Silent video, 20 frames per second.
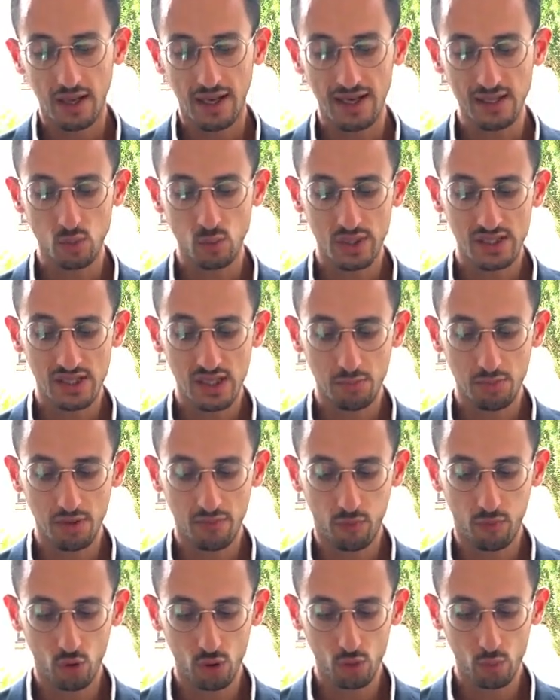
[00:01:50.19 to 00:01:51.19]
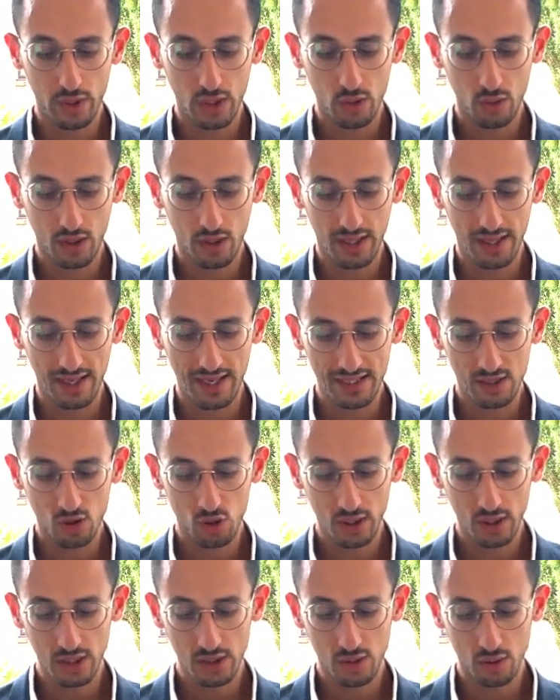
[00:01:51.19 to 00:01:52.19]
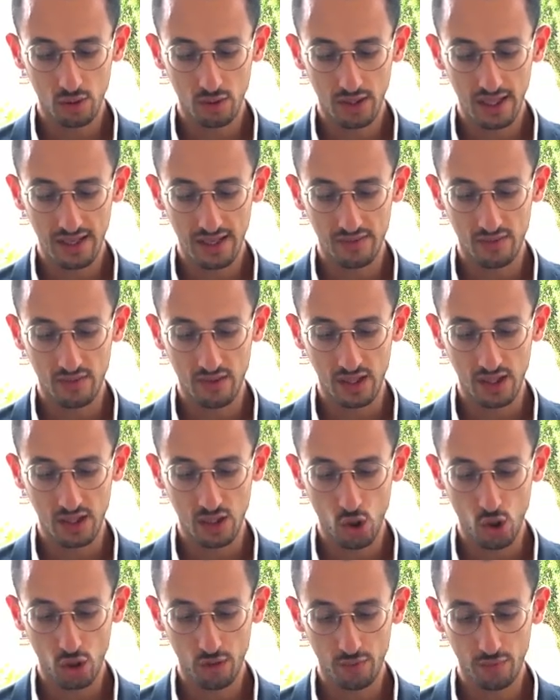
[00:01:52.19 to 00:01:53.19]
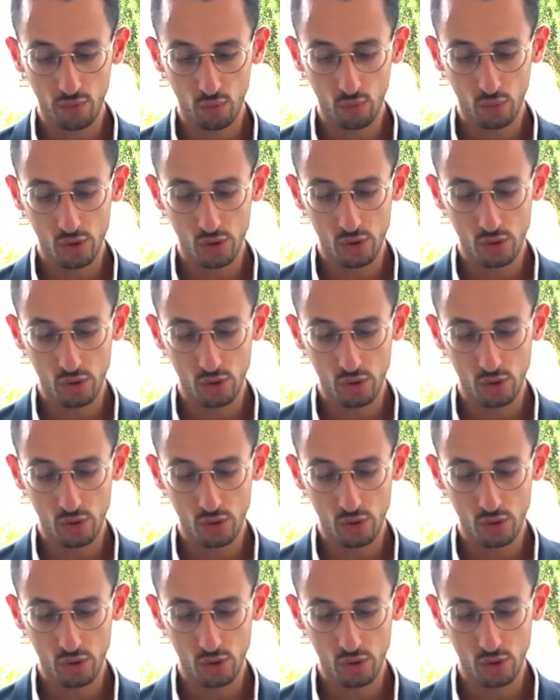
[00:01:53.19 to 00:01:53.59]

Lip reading: As we said before, we look laterally to look at the nerve roots.